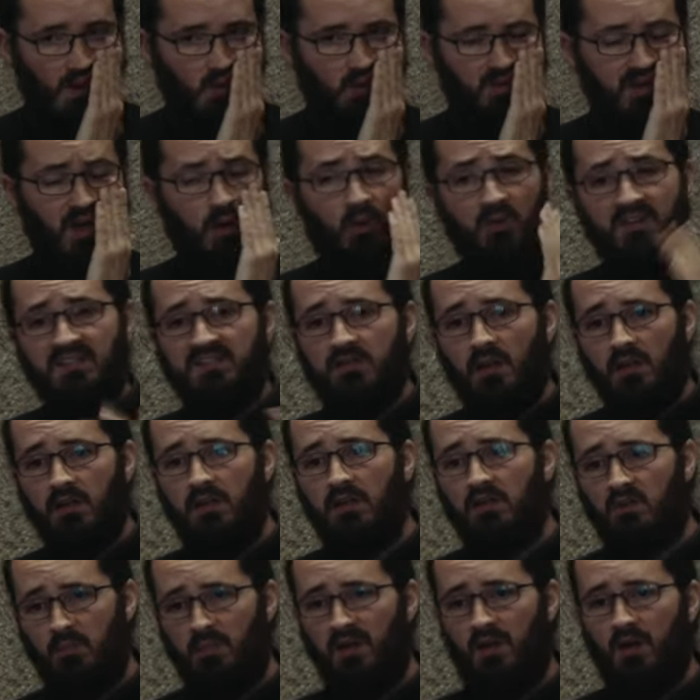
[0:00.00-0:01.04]
when I was
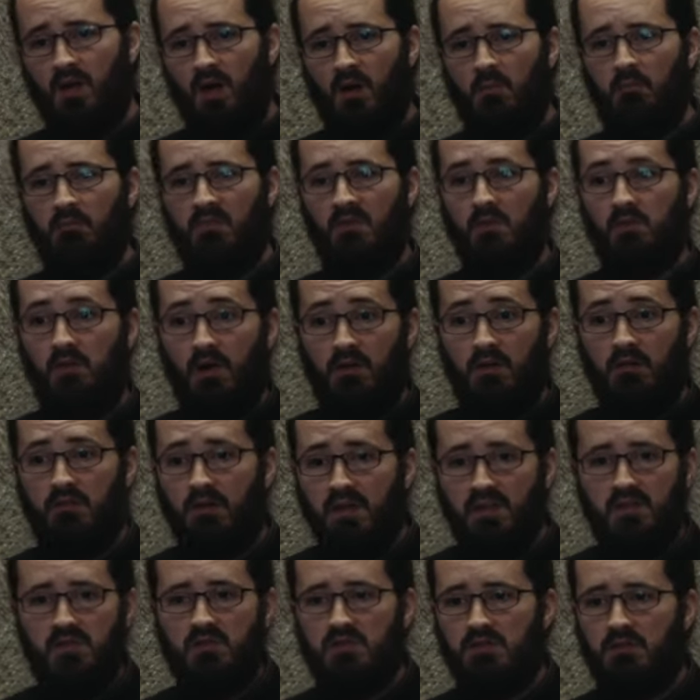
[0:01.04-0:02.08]
starting to become a
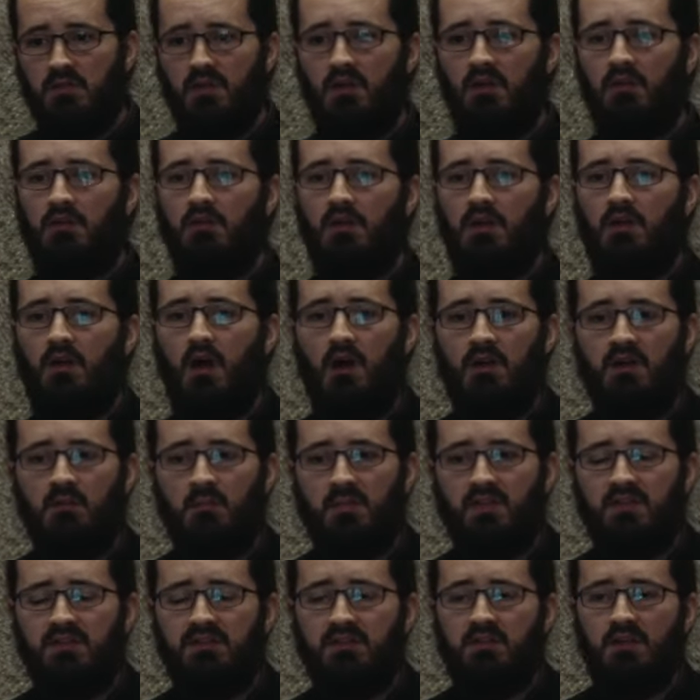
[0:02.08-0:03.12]
rich
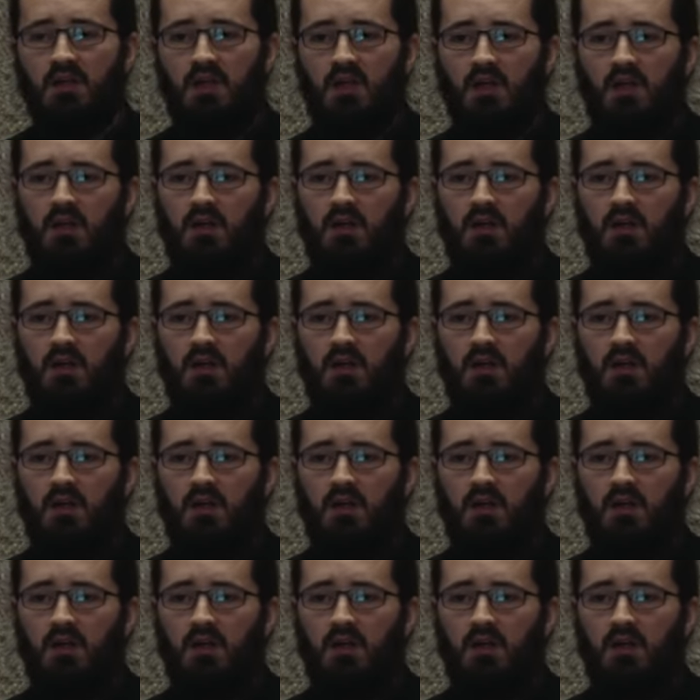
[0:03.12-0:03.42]
economist,